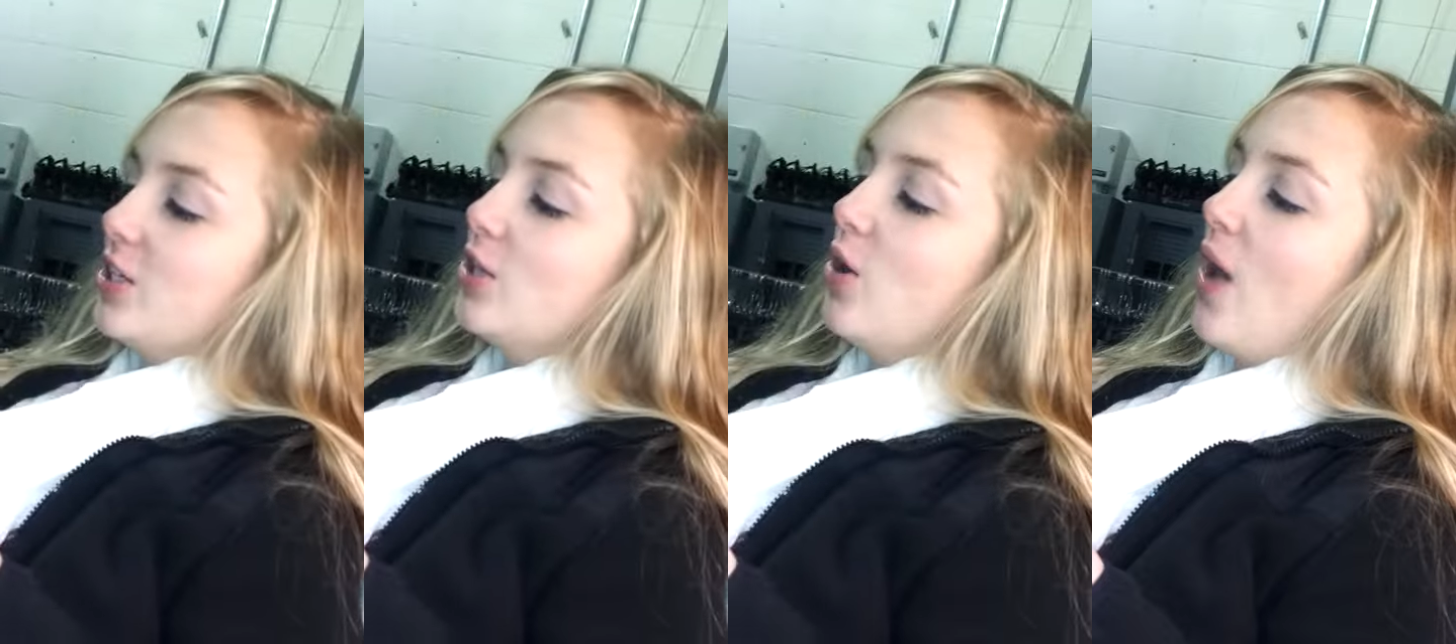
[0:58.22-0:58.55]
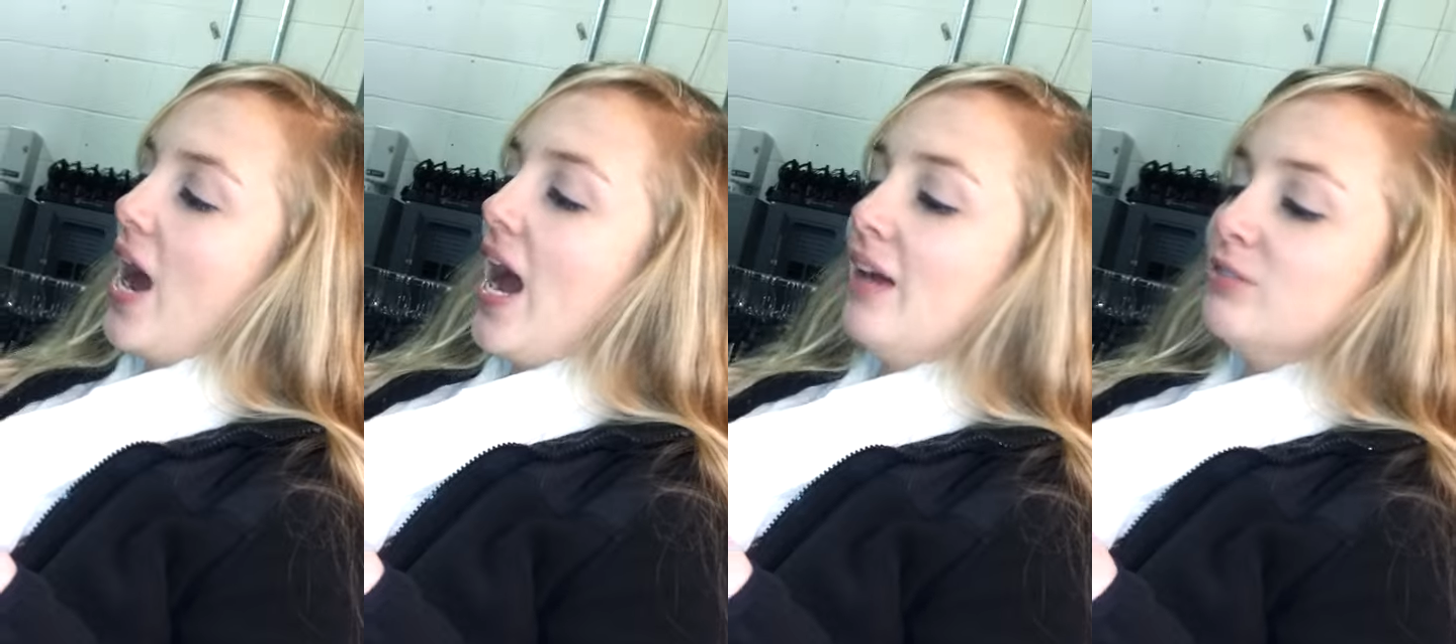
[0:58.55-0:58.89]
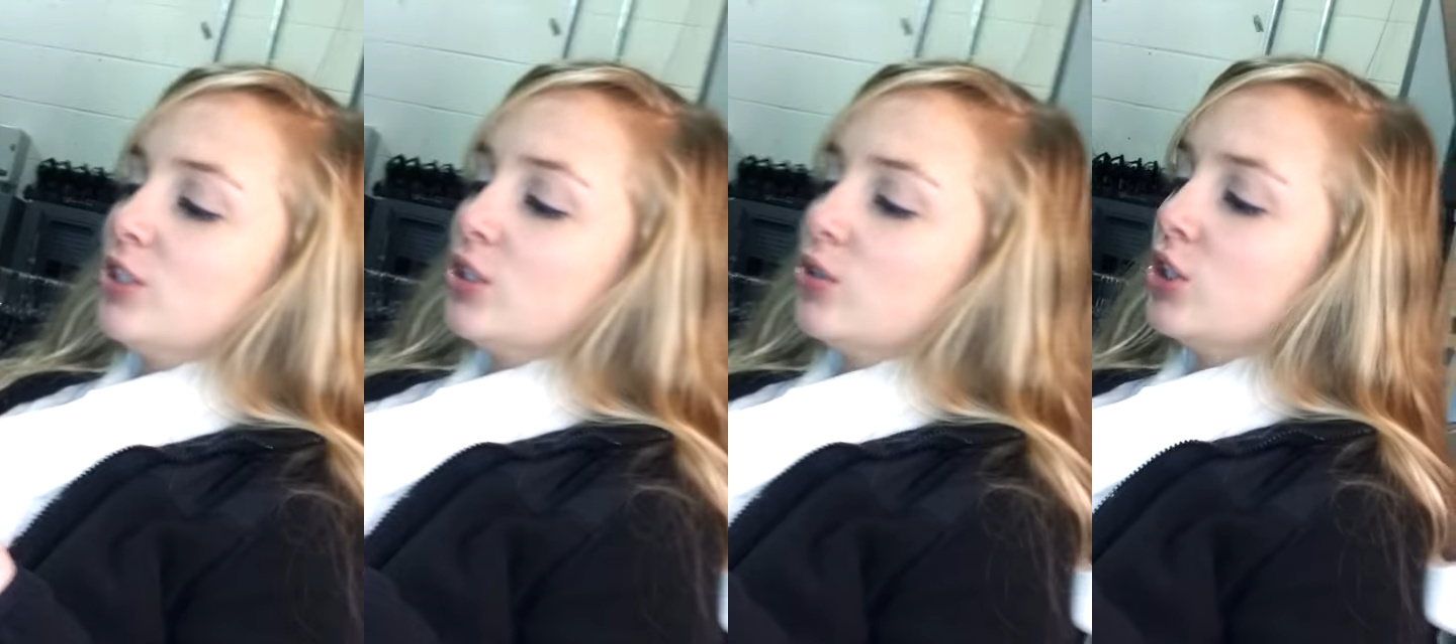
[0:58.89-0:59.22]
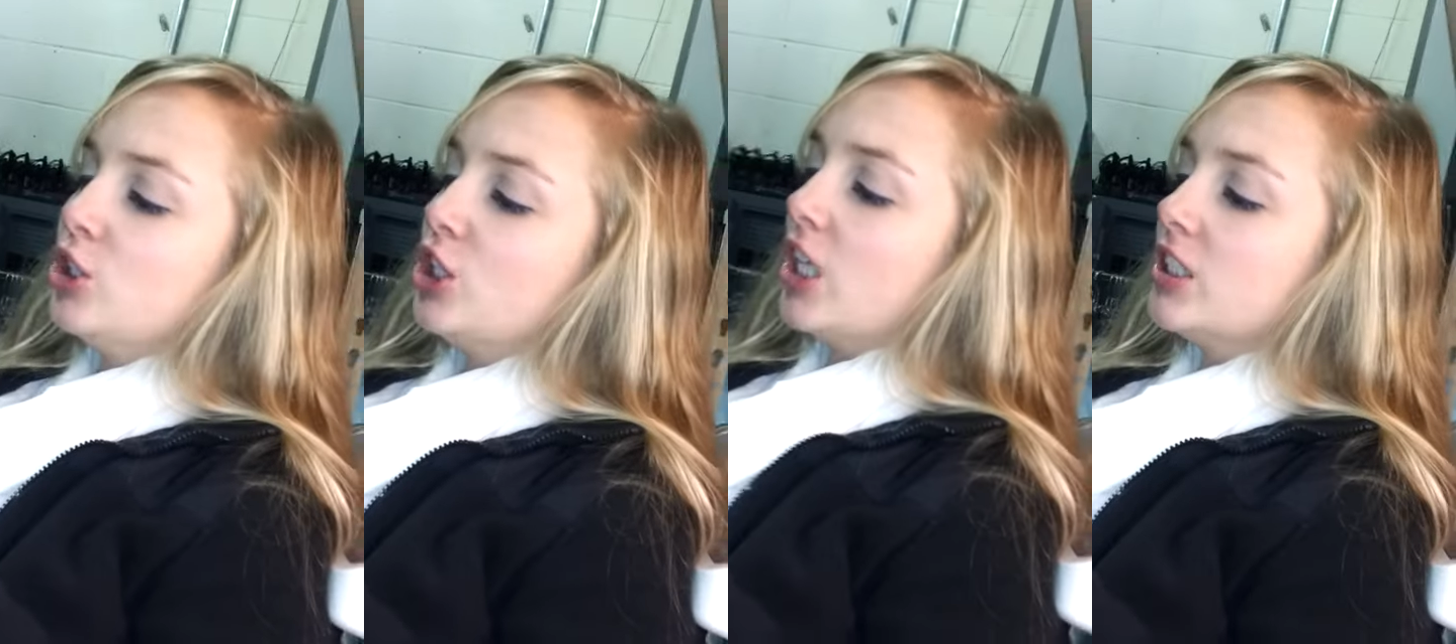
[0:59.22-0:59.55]
don't have to.
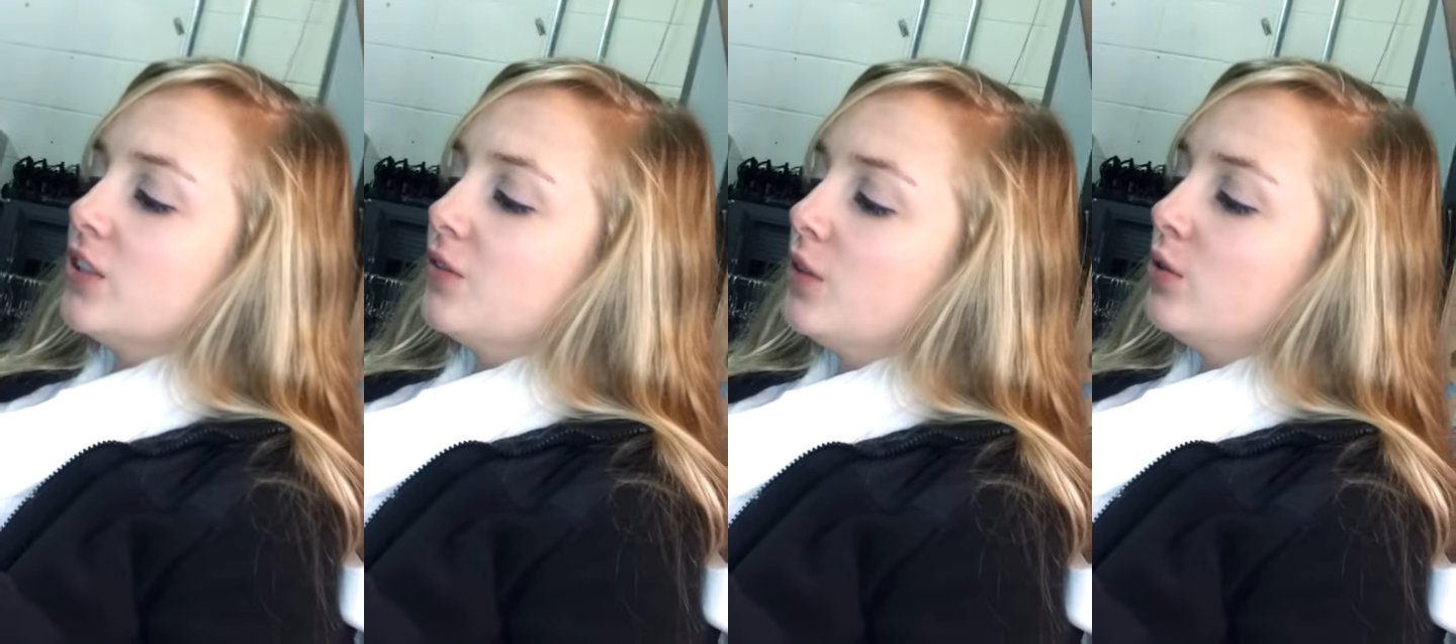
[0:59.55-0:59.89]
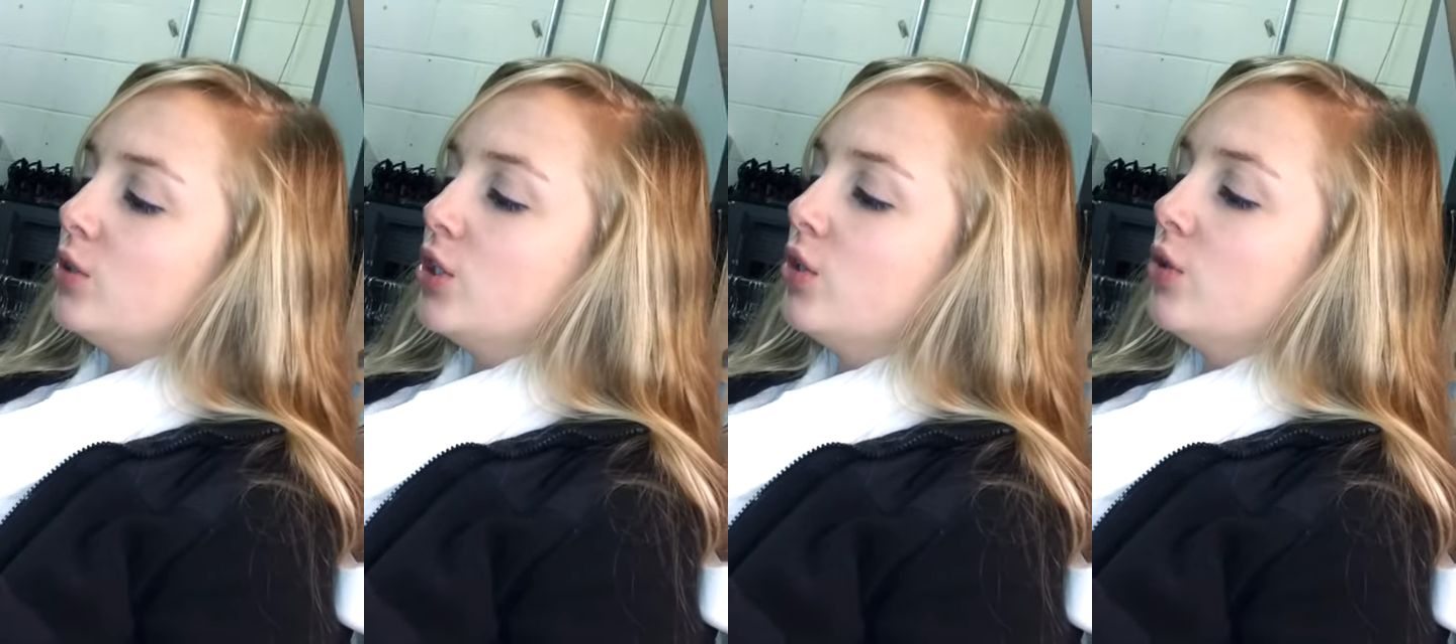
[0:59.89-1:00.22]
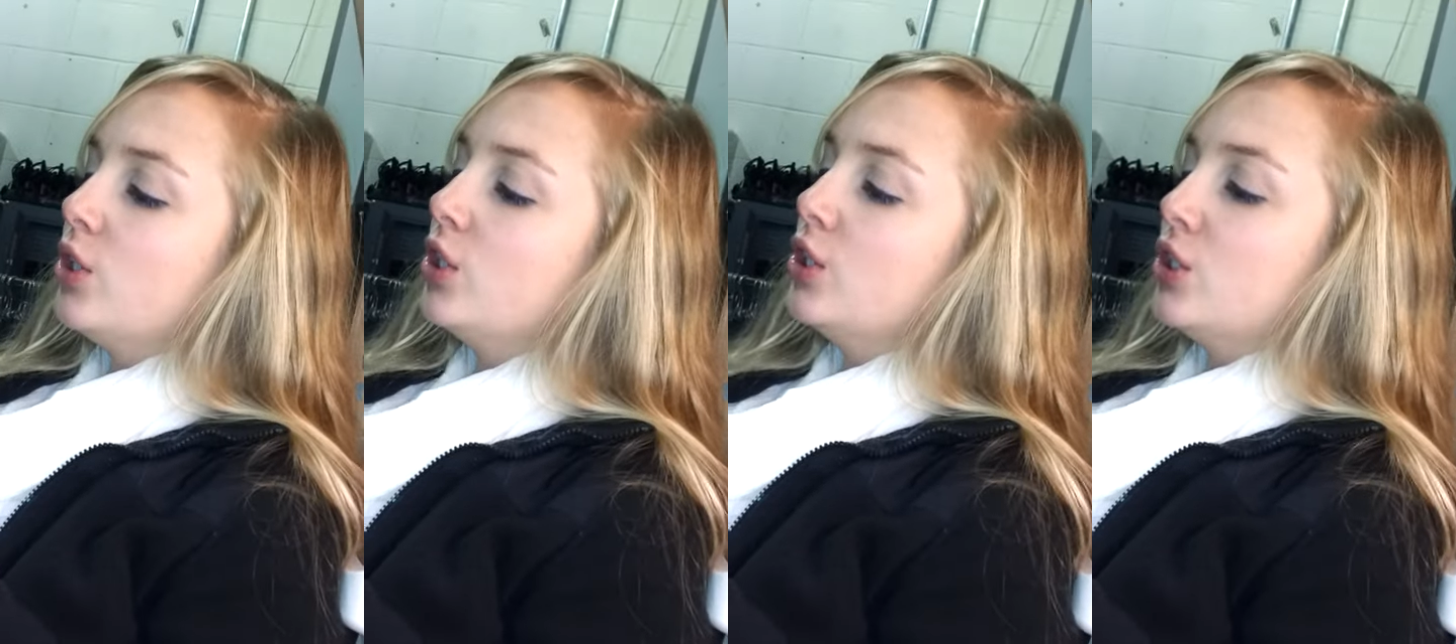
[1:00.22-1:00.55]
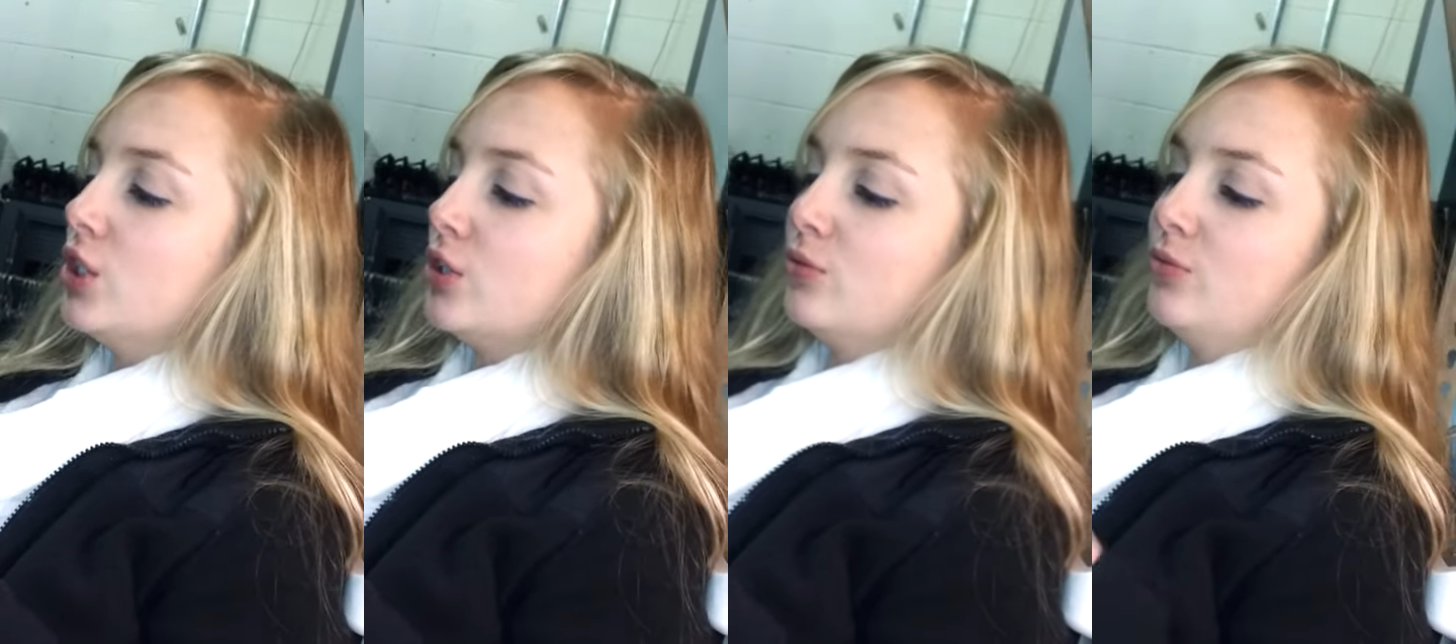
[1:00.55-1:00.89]
Just if you do, you
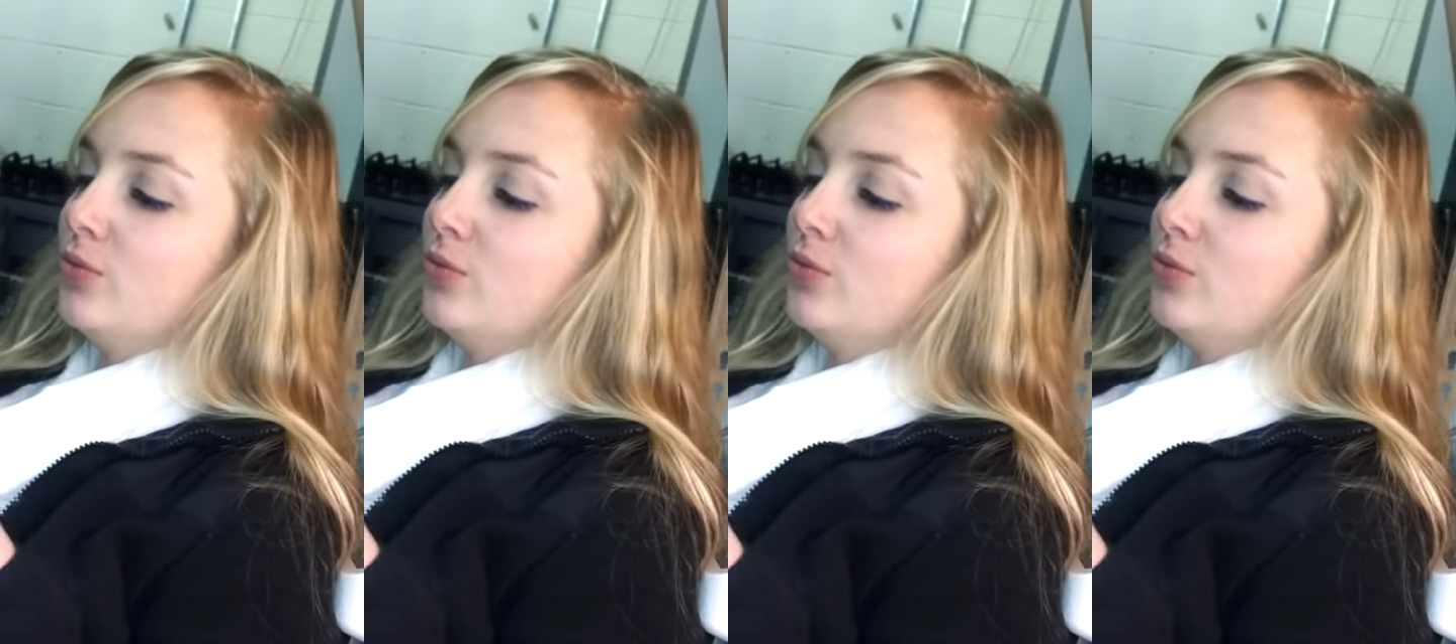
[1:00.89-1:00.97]
do.